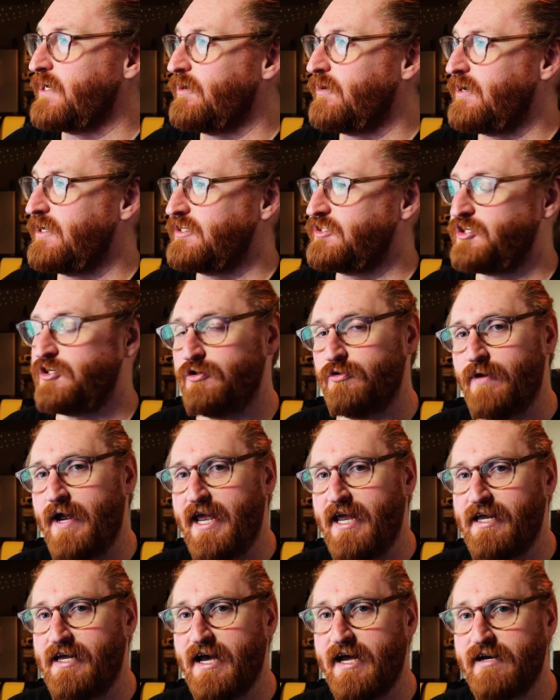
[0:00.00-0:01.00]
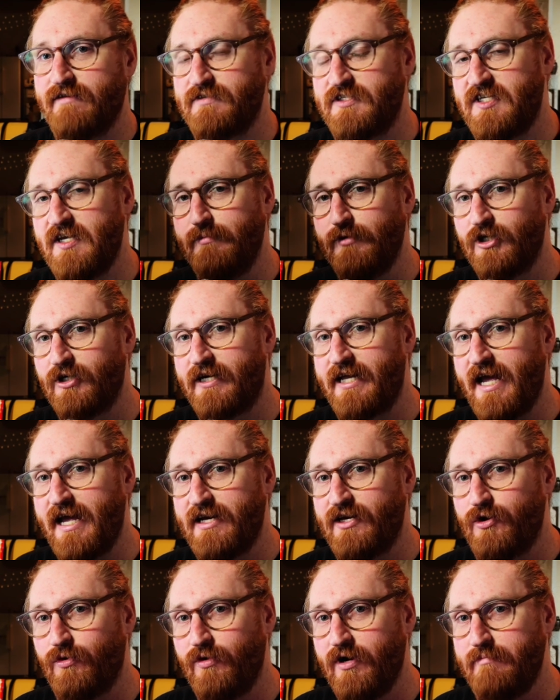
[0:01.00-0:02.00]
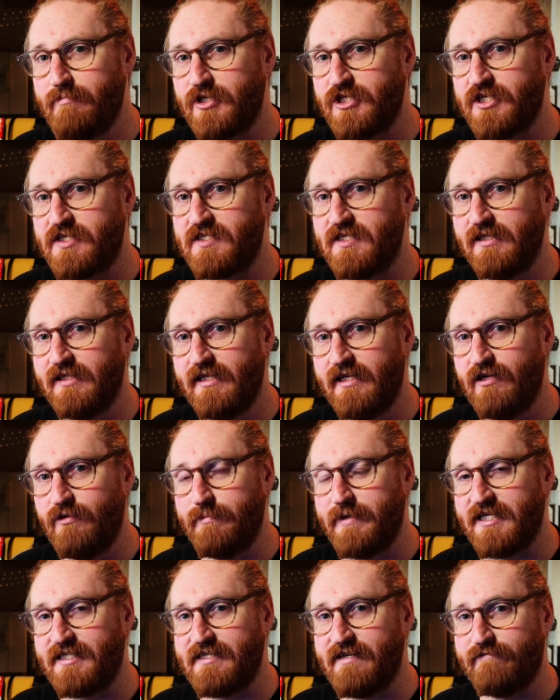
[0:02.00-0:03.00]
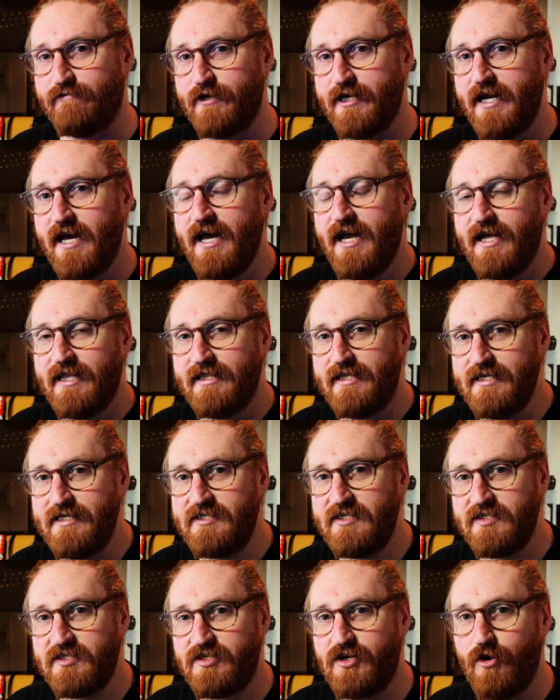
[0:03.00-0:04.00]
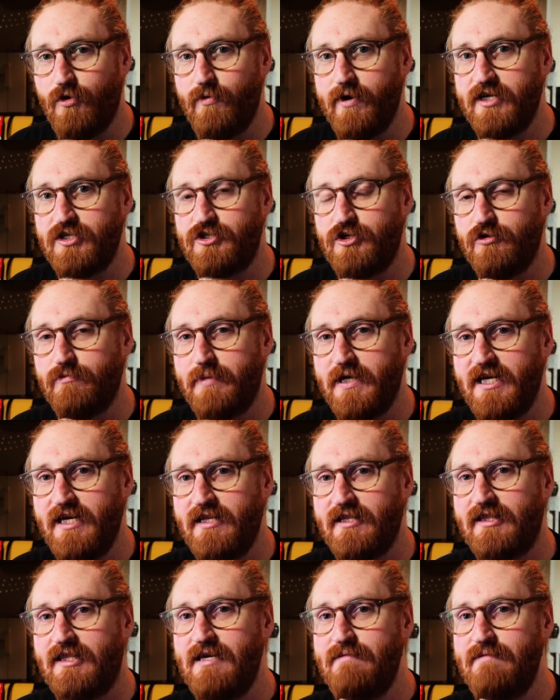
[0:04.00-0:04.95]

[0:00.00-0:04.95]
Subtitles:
on to a kind of similar category, but just a little bit different. This is going to be the